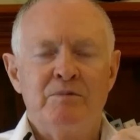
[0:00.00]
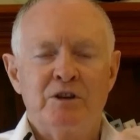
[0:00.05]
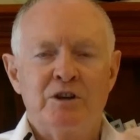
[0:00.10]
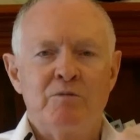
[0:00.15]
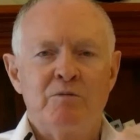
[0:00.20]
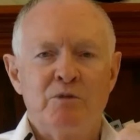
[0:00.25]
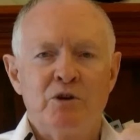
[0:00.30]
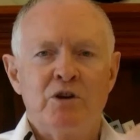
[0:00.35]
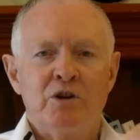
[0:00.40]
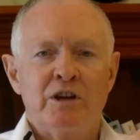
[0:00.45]

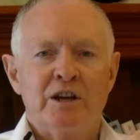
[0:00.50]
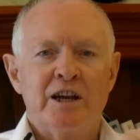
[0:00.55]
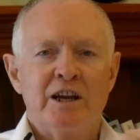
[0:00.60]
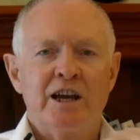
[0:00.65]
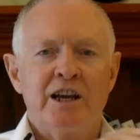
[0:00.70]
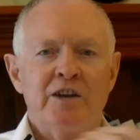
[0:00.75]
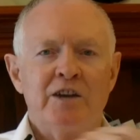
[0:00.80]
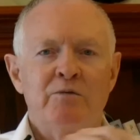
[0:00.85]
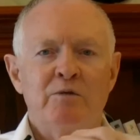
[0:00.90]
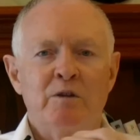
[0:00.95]

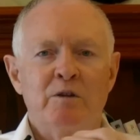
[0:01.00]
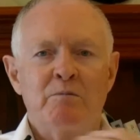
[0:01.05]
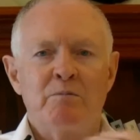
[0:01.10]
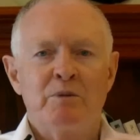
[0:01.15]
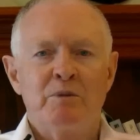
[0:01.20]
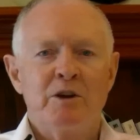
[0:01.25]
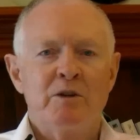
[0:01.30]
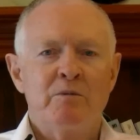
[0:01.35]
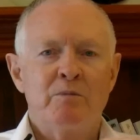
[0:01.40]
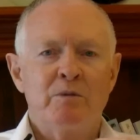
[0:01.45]
communicating with
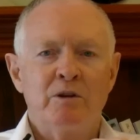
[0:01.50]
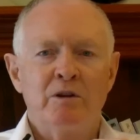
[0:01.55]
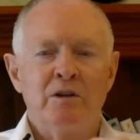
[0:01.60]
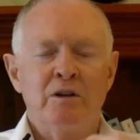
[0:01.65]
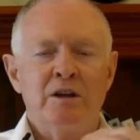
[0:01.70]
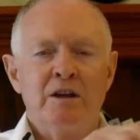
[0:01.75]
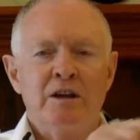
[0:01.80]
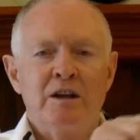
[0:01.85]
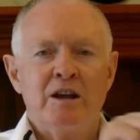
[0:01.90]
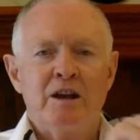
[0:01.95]
people
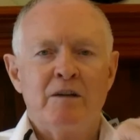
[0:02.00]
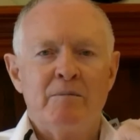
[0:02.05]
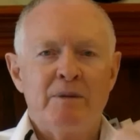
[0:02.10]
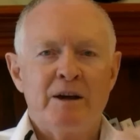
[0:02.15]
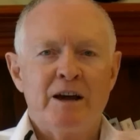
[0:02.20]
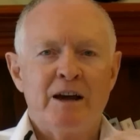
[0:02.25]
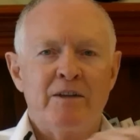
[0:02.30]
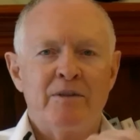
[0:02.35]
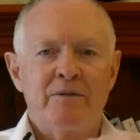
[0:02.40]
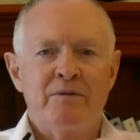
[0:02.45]

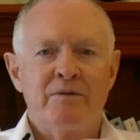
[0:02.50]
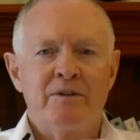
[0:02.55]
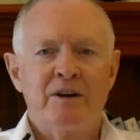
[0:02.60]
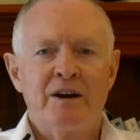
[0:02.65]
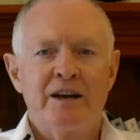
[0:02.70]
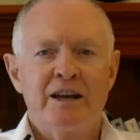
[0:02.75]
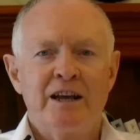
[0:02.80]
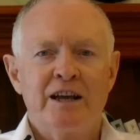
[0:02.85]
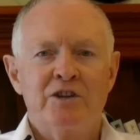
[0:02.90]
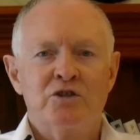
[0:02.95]
about
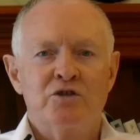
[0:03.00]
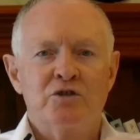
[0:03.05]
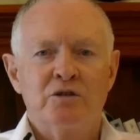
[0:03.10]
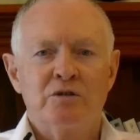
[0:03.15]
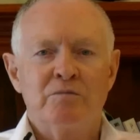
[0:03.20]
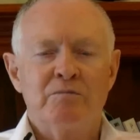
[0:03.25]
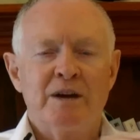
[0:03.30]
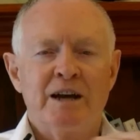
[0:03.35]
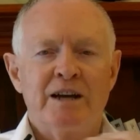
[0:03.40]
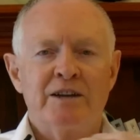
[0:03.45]
financial
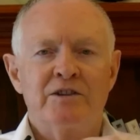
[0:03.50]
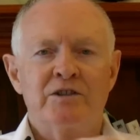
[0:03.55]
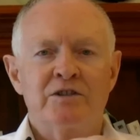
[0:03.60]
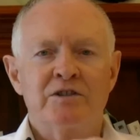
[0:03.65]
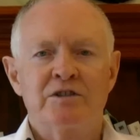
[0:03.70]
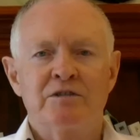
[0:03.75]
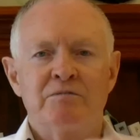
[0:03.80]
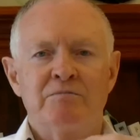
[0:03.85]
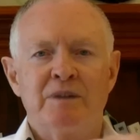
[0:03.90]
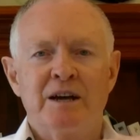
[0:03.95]

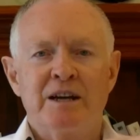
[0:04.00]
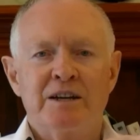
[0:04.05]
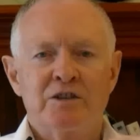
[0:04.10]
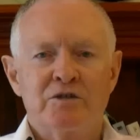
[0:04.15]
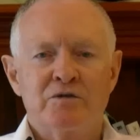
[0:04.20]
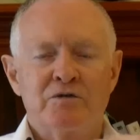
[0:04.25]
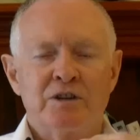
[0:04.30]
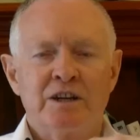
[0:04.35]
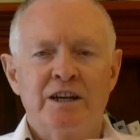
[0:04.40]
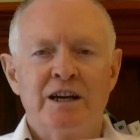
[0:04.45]
matters and
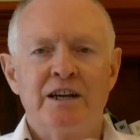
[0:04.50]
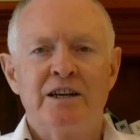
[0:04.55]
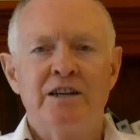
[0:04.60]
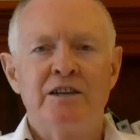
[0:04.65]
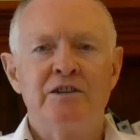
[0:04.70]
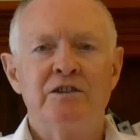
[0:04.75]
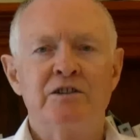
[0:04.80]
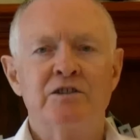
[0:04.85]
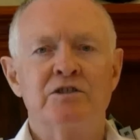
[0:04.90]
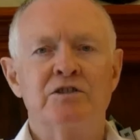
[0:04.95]
matters
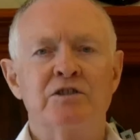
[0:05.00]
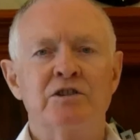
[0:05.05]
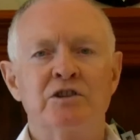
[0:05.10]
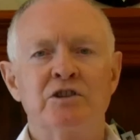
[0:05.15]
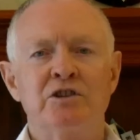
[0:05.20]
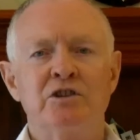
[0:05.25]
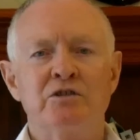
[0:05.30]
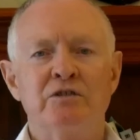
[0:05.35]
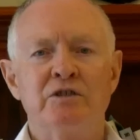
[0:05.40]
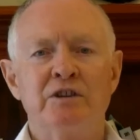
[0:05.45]
relating to
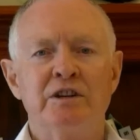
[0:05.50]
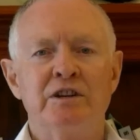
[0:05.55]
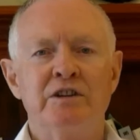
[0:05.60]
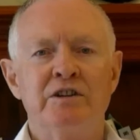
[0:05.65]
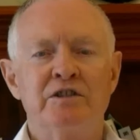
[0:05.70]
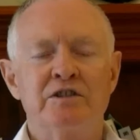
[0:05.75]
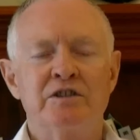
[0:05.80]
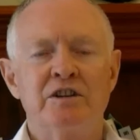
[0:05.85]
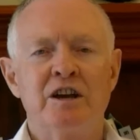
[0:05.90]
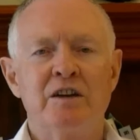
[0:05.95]
security
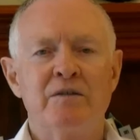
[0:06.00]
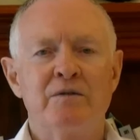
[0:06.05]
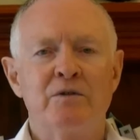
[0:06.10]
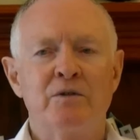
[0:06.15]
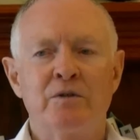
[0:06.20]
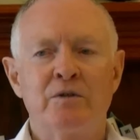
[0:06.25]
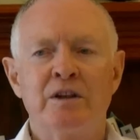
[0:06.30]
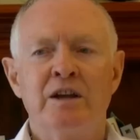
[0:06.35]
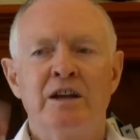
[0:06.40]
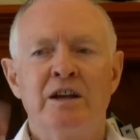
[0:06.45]
and so
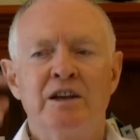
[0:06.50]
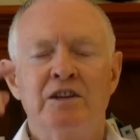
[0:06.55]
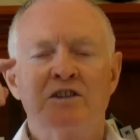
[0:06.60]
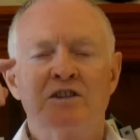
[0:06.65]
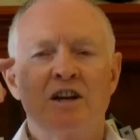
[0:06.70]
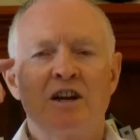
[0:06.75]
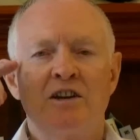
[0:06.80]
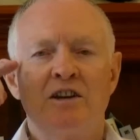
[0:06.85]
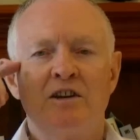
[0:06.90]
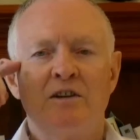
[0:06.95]
forth.
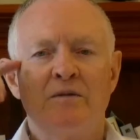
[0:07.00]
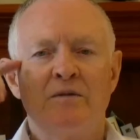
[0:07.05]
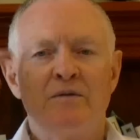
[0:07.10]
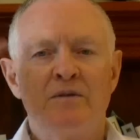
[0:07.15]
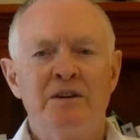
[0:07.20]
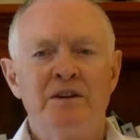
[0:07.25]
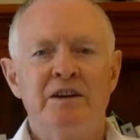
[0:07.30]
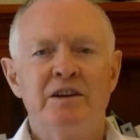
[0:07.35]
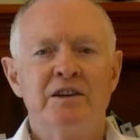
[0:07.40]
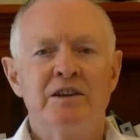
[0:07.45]
So your
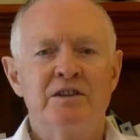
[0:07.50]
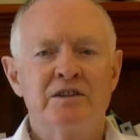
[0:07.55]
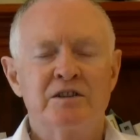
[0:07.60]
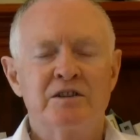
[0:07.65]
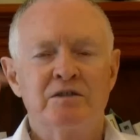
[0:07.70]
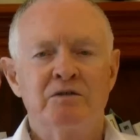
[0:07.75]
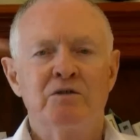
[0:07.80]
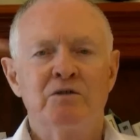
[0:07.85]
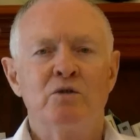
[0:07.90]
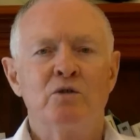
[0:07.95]
fears
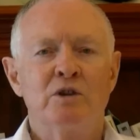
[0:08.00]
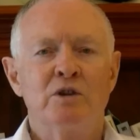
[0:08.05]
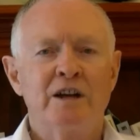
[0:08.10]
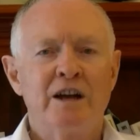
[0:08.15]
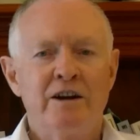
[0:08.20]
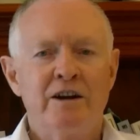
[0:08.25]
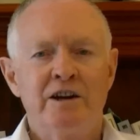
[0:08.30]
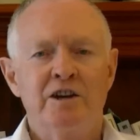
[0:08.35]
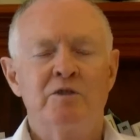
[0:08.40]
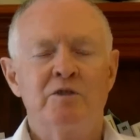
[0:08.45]
are all
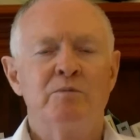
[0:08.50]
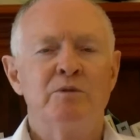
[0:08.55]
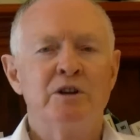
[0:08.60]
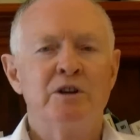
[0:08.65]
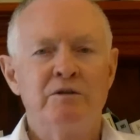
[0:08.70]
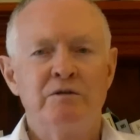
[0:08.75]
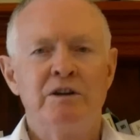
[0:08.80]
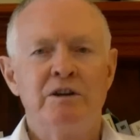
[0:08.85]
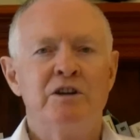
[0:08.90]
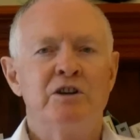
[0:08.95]
going to
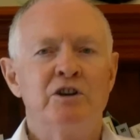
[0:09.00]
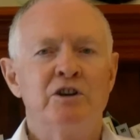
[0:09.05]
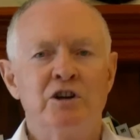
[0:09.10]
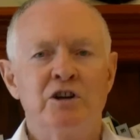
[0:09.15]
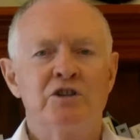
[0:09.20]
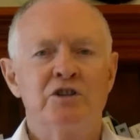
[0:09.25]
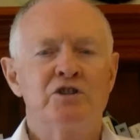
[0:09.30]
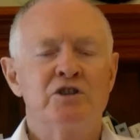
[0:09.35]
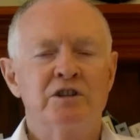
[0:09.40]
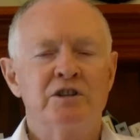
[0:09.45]
be
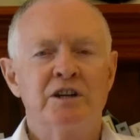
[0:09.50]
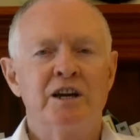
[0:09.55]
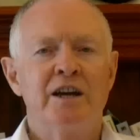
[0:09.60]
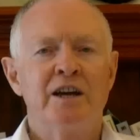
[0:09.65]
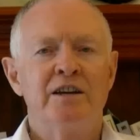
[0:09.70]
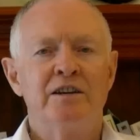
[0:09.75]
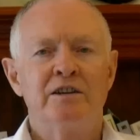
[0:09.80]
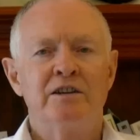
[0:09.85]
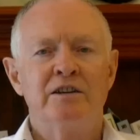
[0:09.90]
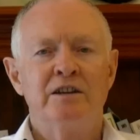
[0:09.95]

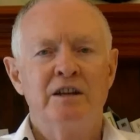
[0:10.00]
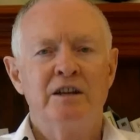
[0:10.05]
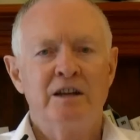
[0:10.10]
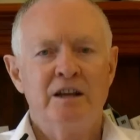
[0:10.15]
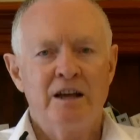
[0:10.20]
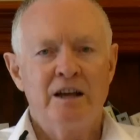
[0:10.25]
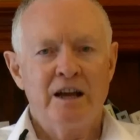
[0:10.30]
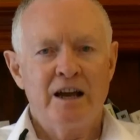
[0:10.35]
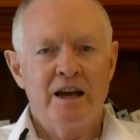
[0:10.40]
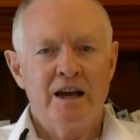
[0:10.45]
regurgitated,
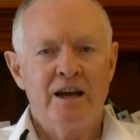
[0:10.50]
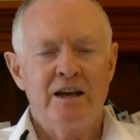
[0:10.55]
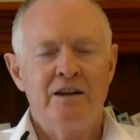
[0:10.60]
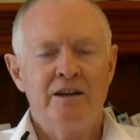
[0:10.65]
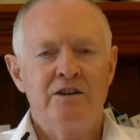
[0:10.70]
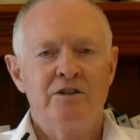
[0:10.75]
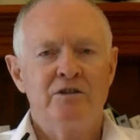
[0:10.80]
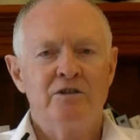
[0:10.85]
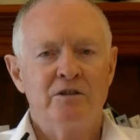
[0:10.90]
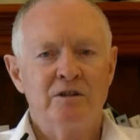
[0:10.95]

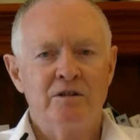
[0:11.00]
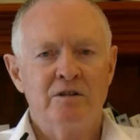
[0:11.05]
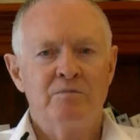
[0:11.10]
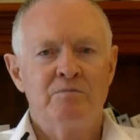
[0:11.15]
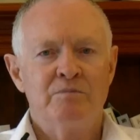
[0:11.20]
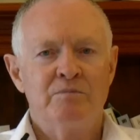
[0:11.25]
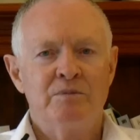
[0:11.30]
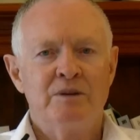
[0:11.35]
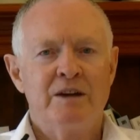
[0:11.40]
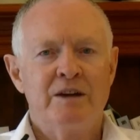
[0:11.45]
and you'll
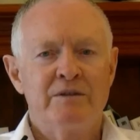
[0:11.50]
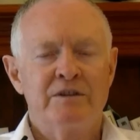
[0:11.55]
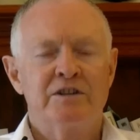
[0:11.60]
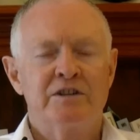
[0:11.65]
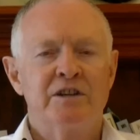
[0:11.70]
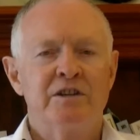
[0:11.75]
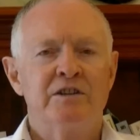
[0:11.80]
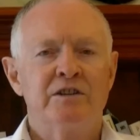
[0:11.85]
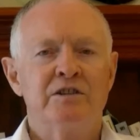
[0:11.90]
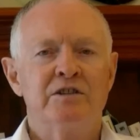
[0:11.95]
have a
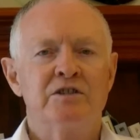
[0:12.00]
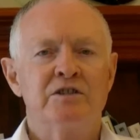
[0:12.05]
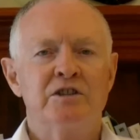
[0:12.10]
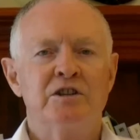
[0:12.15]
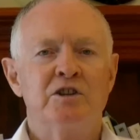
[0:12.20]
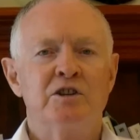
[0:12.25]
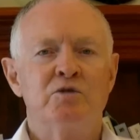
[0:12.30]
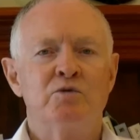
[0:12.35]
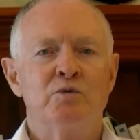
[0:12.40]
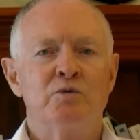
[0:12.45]
tendency
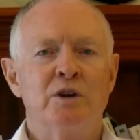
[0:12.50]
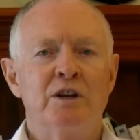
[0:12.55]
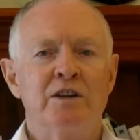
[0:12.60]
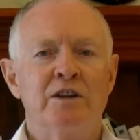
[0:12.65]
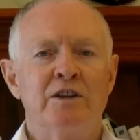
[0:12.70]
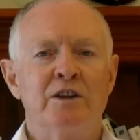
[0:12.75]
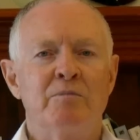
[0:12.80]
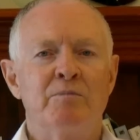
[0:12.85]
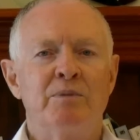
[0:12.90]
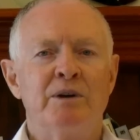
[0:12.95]
to dwell
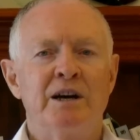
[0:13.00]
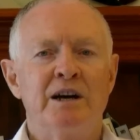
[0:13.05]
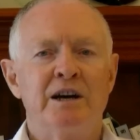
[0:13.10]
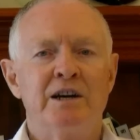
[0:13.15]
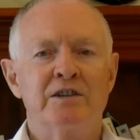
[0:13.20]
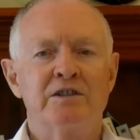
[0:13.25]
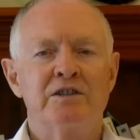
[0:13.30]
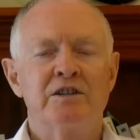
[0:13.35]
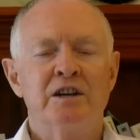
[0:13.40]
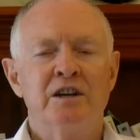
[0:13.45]
in the
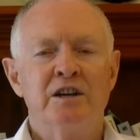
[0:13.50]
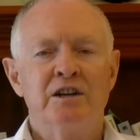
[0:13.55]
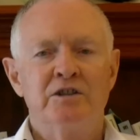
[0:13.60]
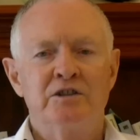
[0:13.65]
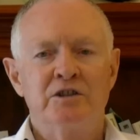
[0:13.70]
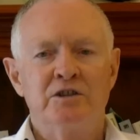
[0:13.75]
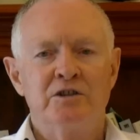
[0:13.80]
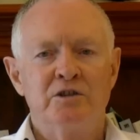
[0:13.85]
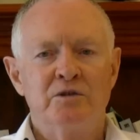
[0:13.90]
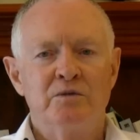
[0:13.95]
past
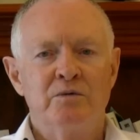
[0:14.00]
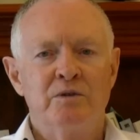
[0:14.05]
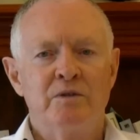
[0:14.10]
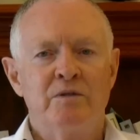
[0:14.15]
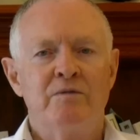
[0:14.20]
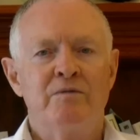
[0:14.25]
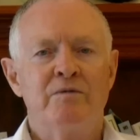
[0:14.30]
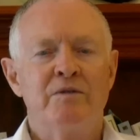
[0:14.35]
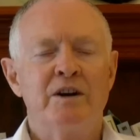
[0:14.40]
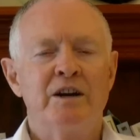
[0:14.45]
to do
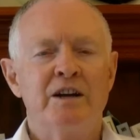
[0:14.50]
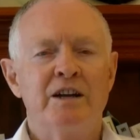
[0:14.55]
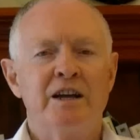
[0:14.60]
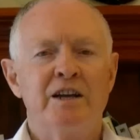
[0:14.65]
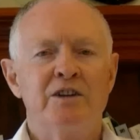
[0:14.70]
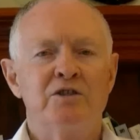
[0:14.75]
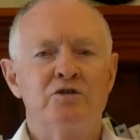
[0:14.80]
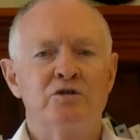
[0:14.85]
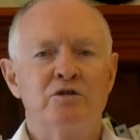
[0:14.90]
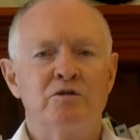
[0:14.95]
with
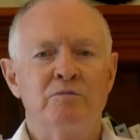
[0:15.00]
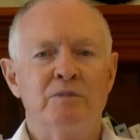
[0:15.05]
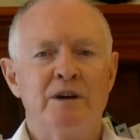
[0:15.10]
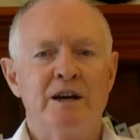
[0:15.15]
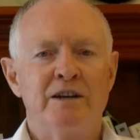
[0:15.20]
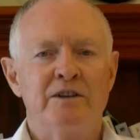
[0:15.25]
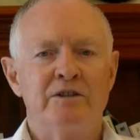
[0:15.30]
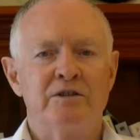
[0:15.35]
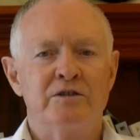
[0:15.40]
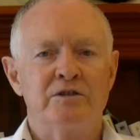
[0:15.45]
financial
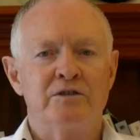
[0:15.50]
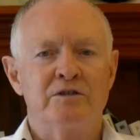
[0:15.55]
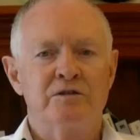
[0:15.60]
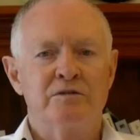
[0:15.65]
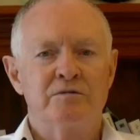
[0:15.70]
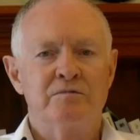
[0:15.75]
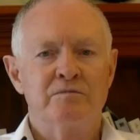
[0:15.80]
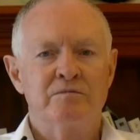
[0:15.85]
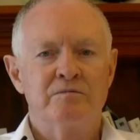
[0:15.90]
matters.